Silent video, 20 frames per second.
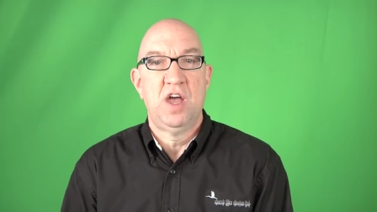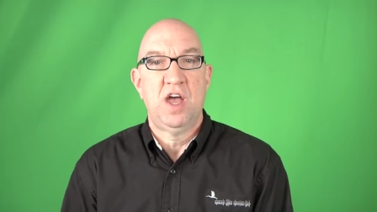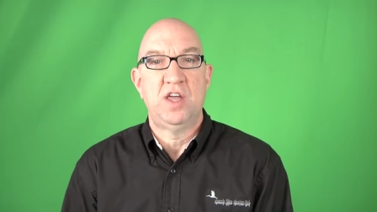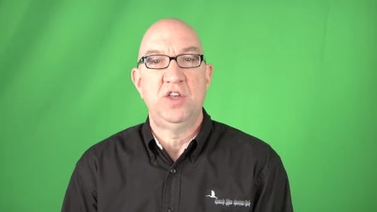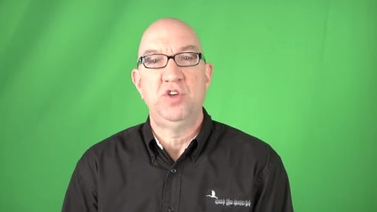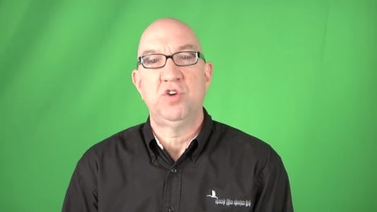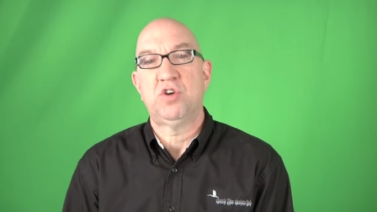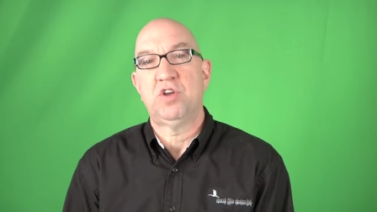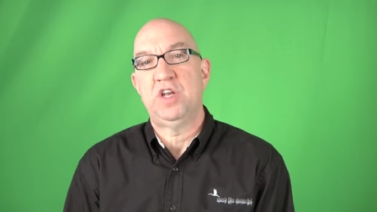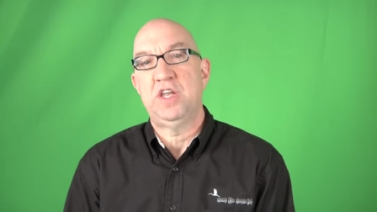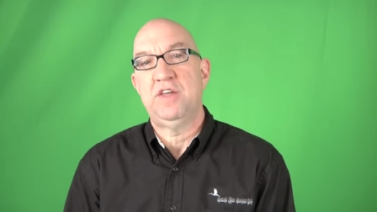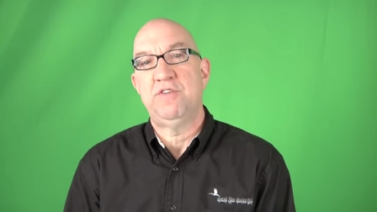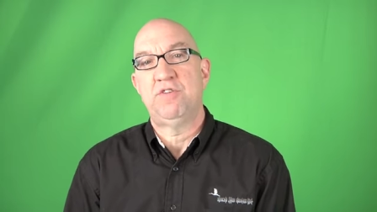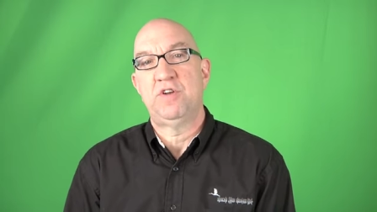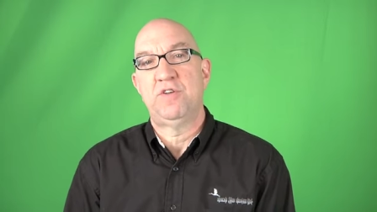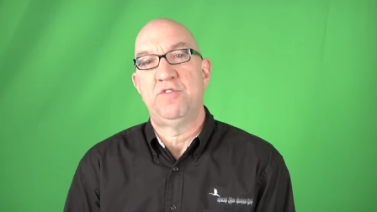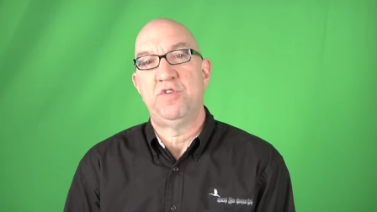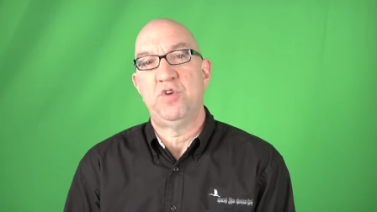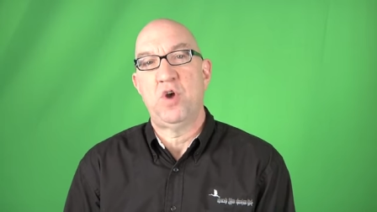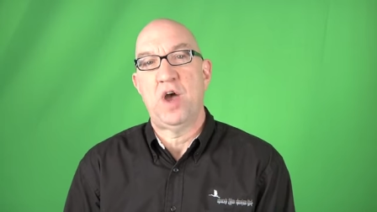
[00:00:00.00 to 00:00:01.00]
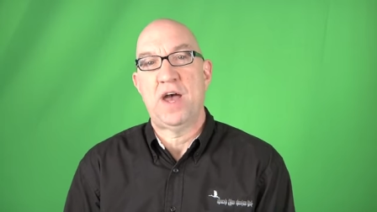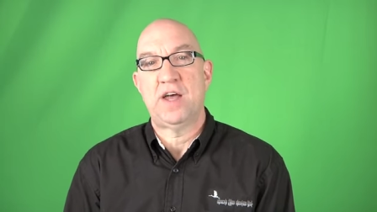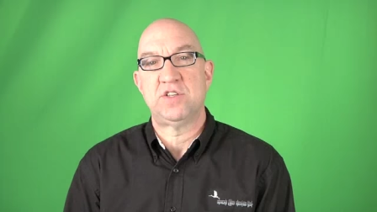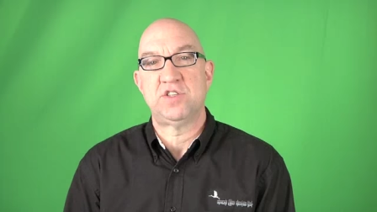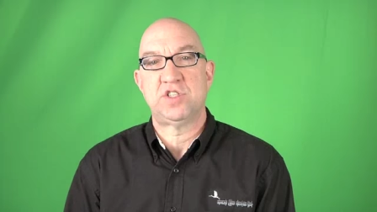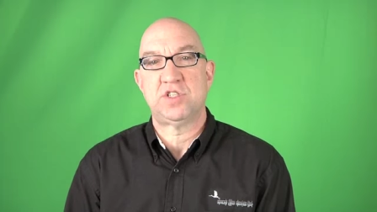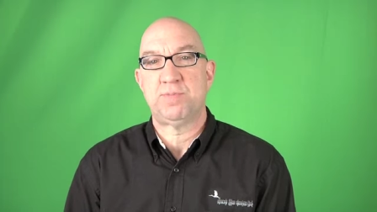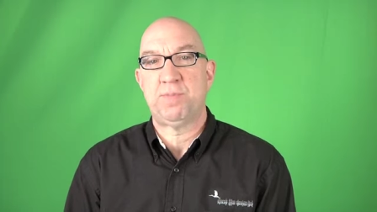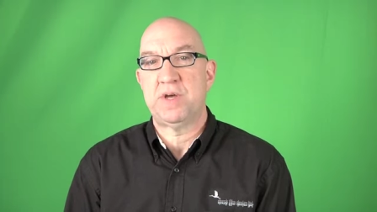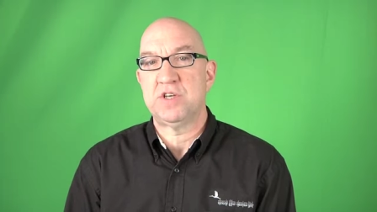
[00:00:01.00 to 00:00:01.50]
And you could even, if you
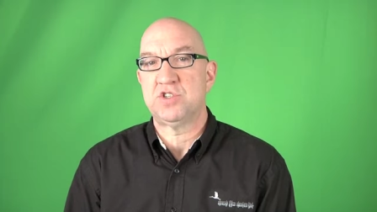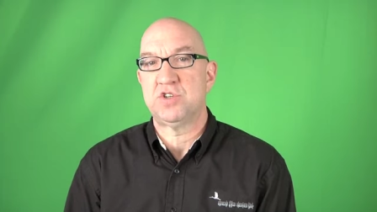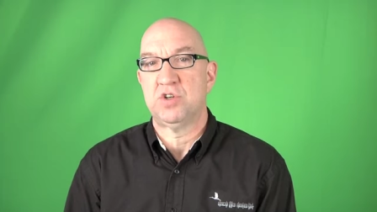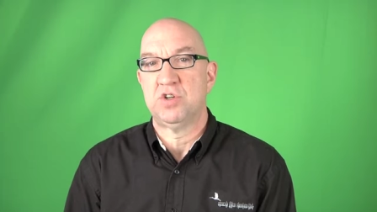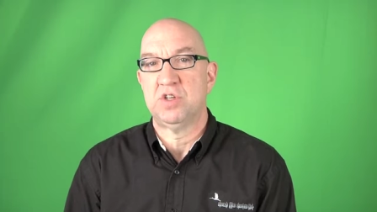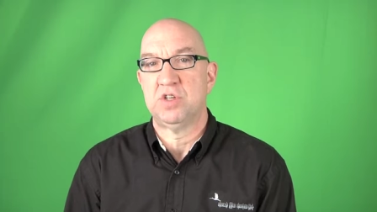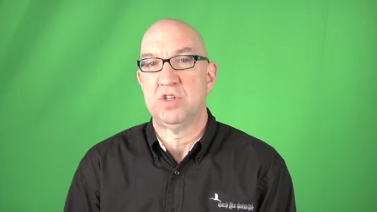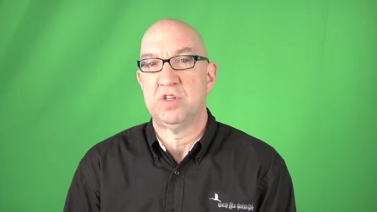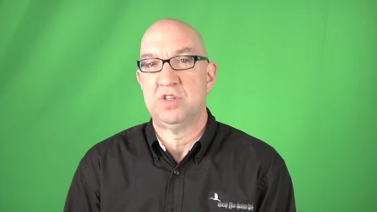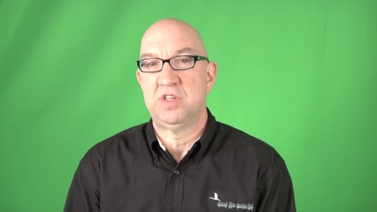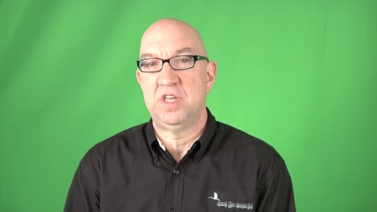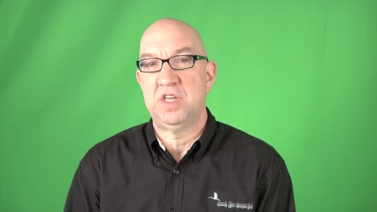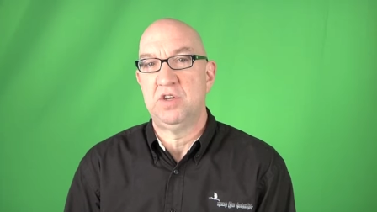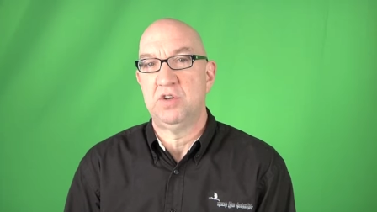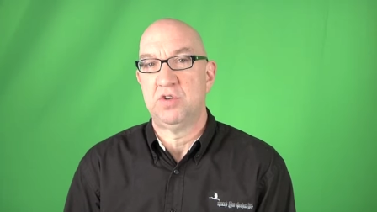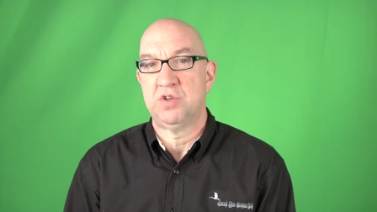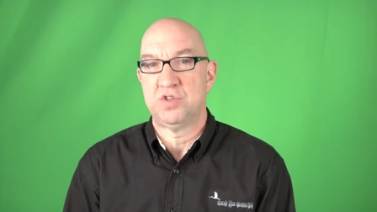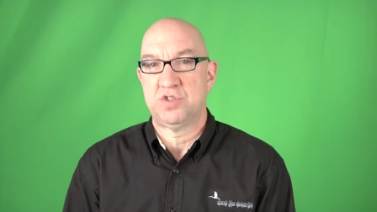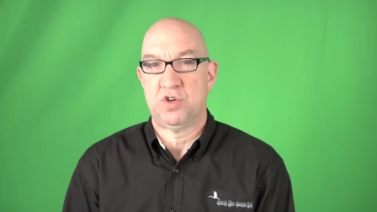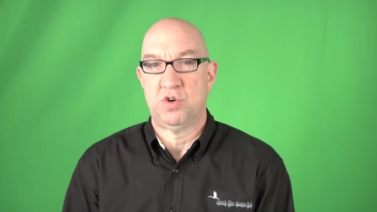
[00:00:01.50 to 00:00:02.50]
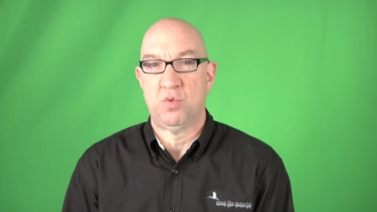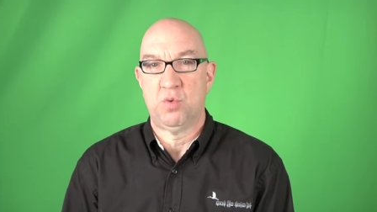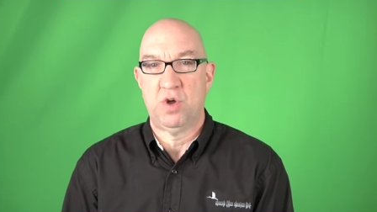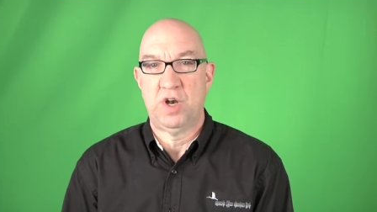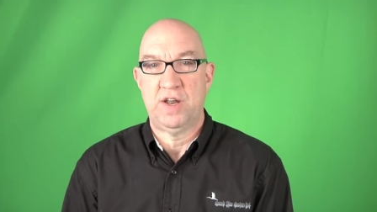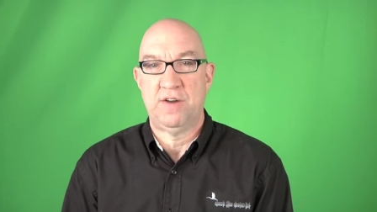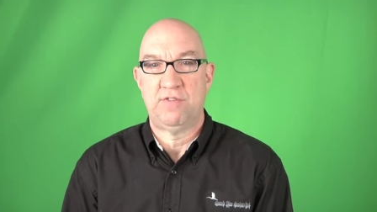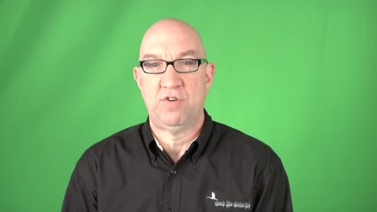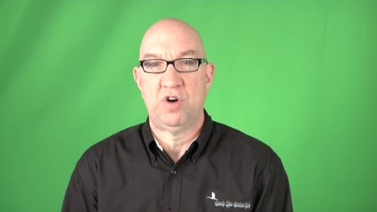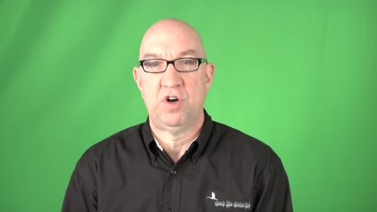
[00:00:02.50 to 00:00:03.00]
had special deals or
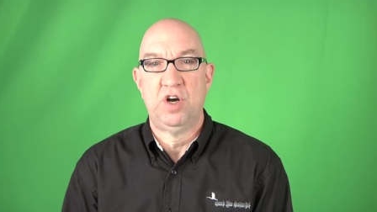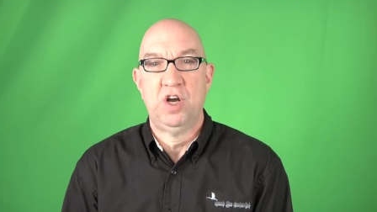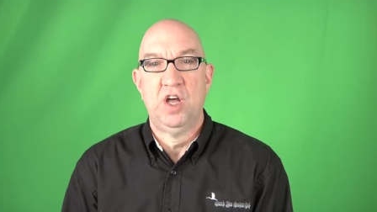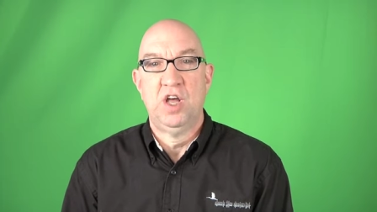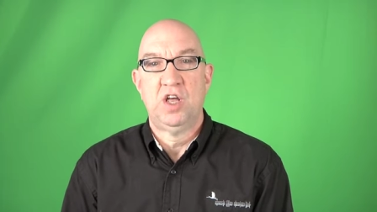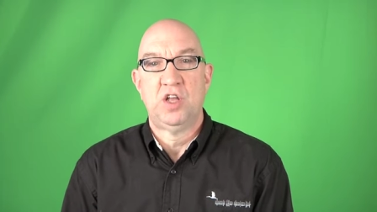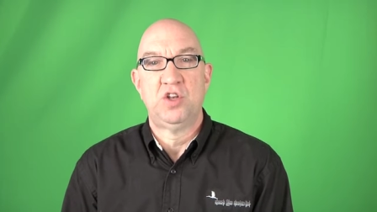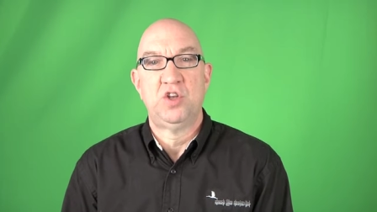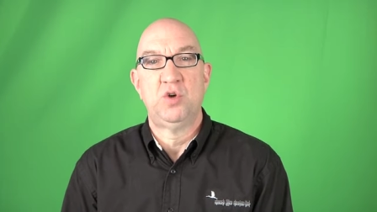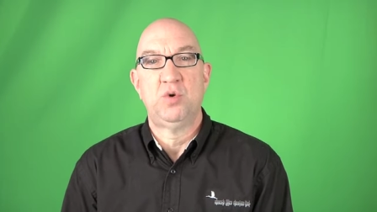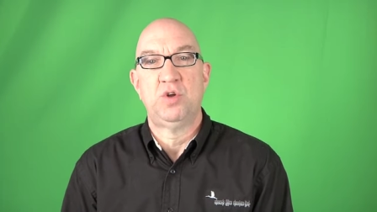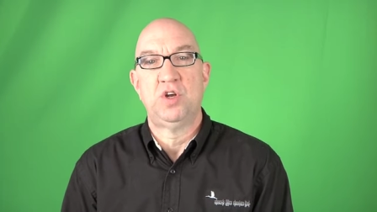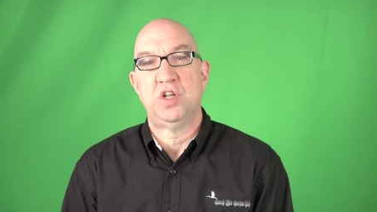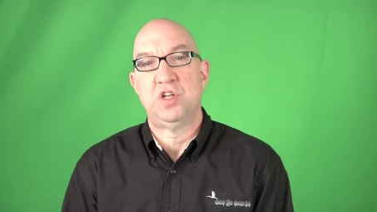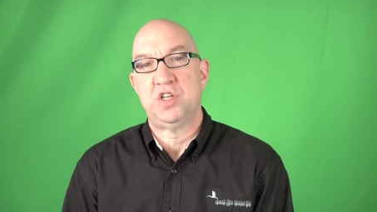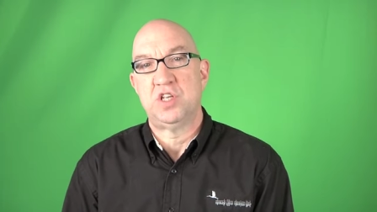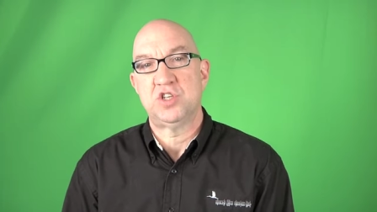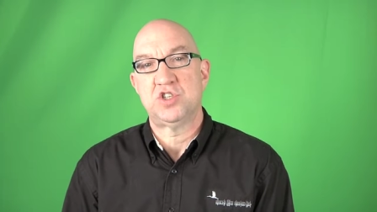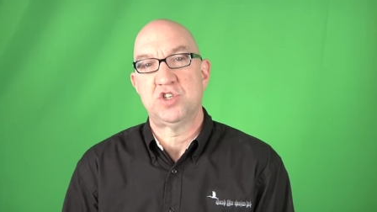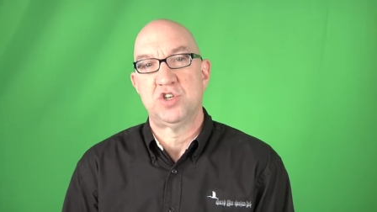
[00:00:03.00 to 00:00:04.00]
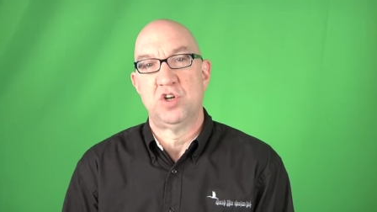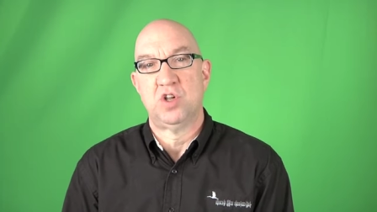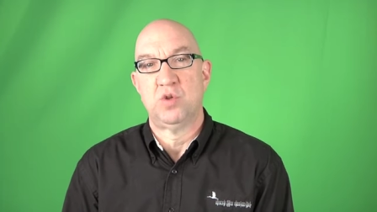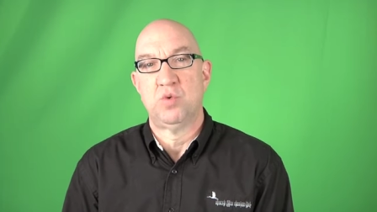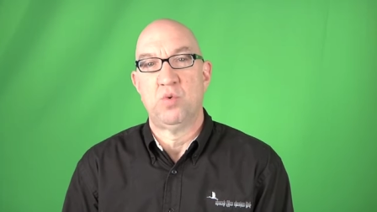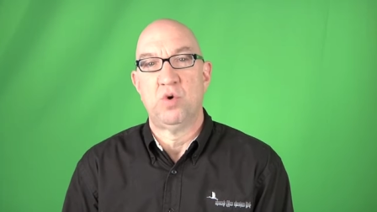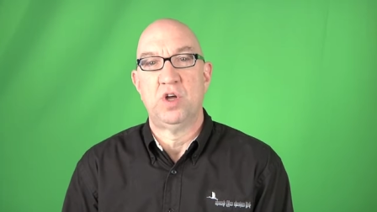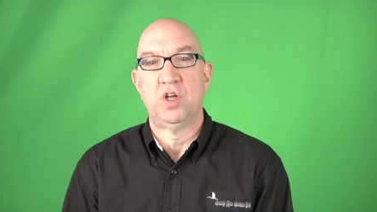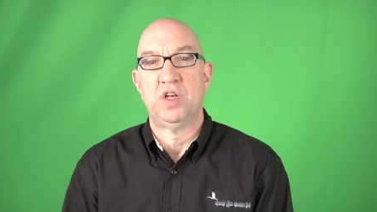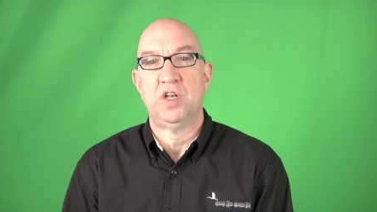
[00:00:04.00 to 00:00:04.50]
whatever, do an
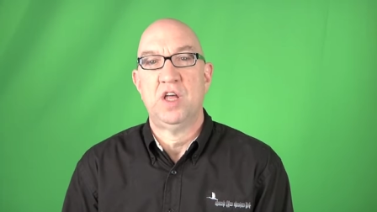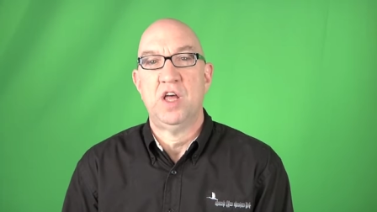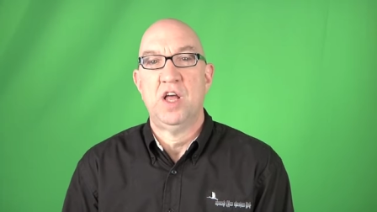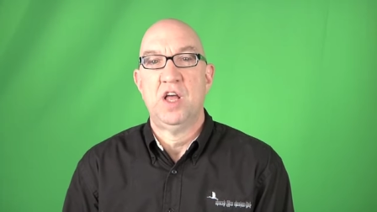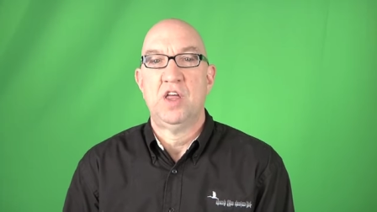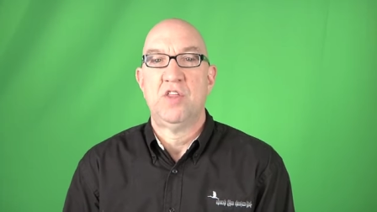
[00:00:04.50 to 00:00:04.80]
additional one.